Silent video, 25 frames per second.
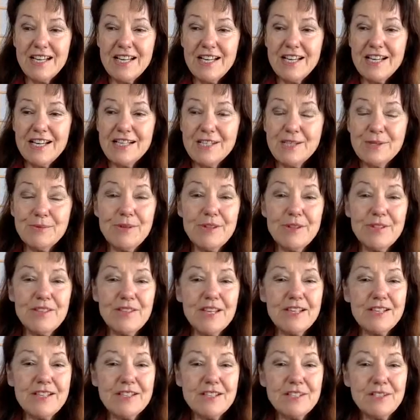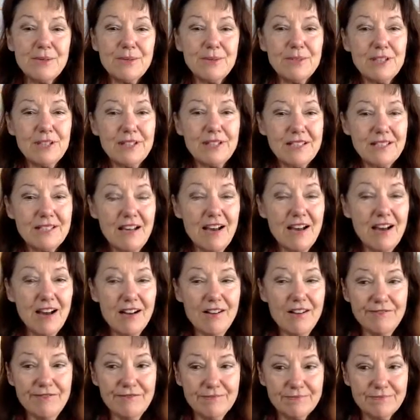is when things are really
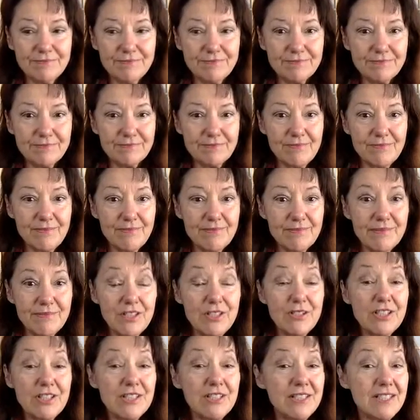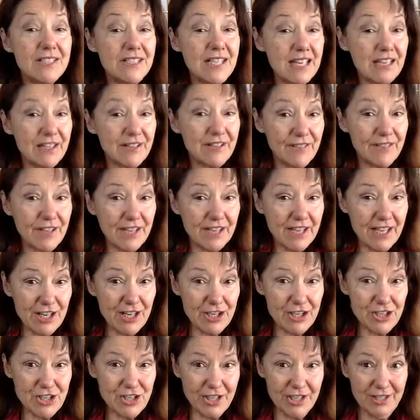tough, you need to take a
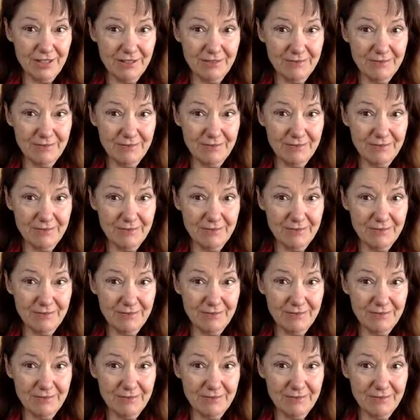vacation.